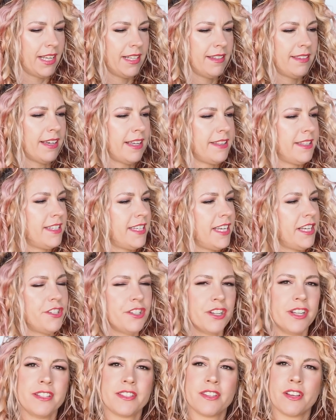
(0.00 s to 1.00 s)
inside the
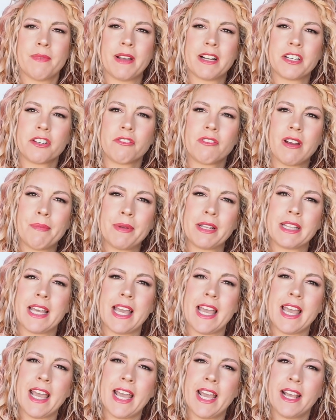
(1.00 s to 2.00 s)
t-shirt, so I'm actually grabbing the
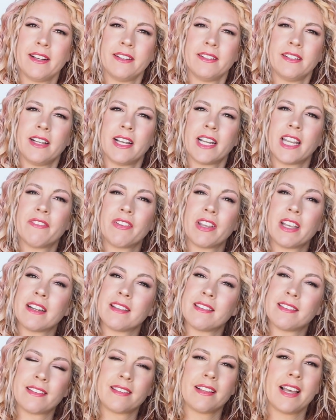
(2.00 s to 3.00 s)
hair, giving it
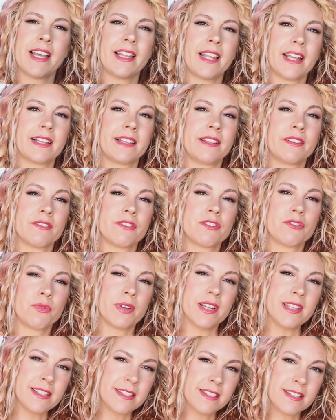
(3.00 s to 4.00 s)
a slight like little
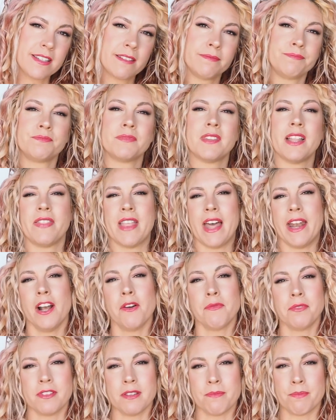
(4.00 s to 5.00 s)
twist, and that
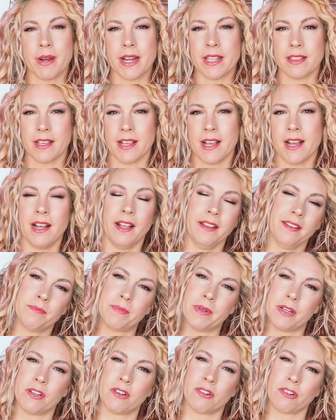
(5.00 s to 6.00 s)
helps to break the
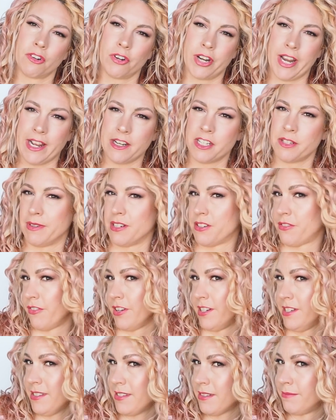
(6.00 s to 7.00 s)
cast but not create too much
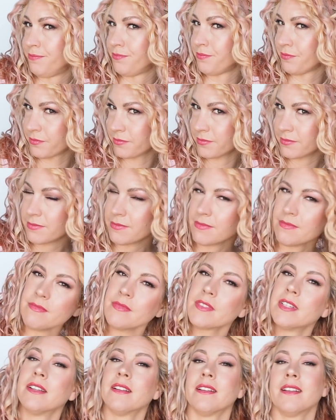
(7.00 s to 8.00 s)
frizz.
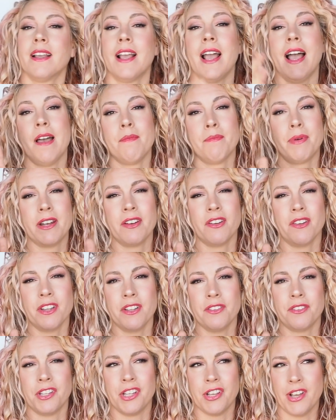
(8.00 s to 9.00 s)
And by not
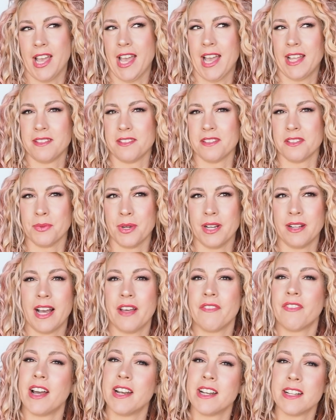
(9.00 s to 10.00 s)
using your hands as well,
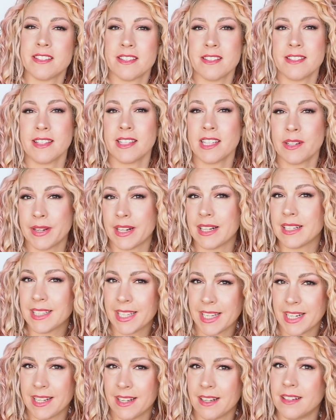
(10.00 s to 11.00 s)
I find it's just a little bit
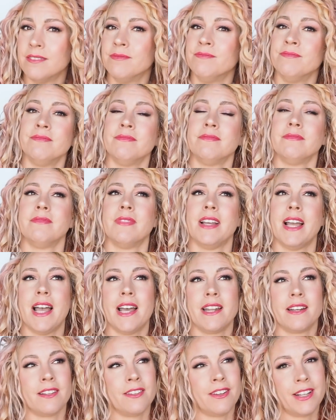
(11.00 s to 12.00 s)
cleaner
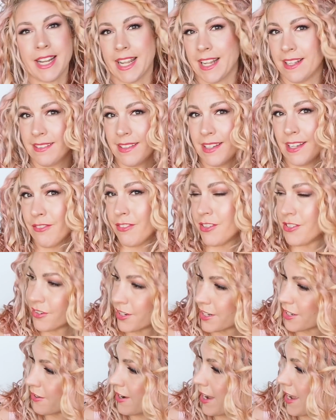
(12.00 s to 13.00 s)
and a lot easier for
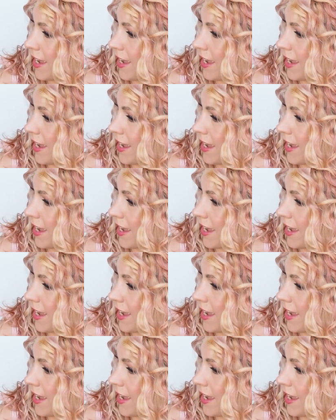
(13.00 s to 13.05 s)
doing your